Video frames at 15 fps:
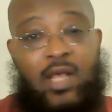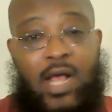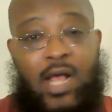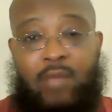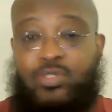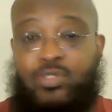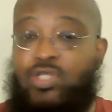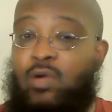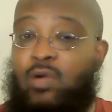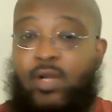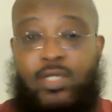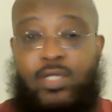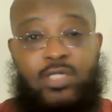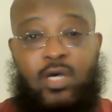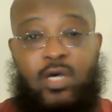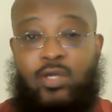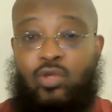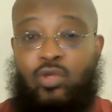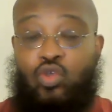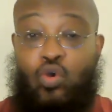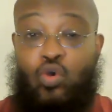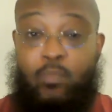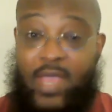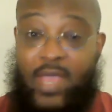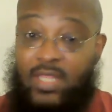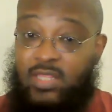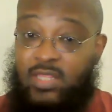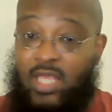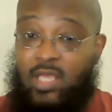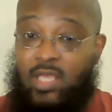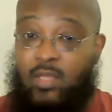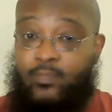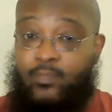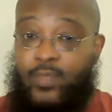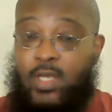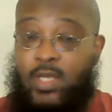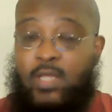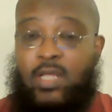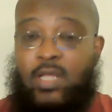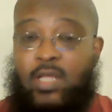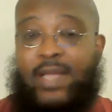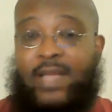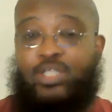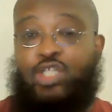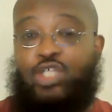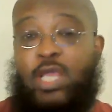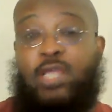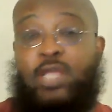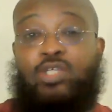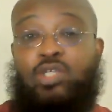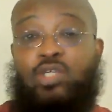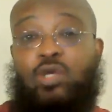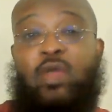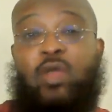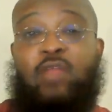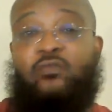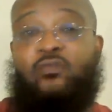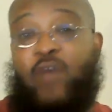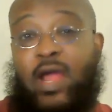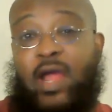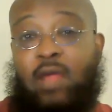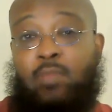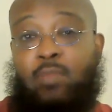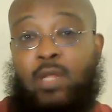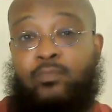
I'm sorry to tell you. You may think that by changing your environment,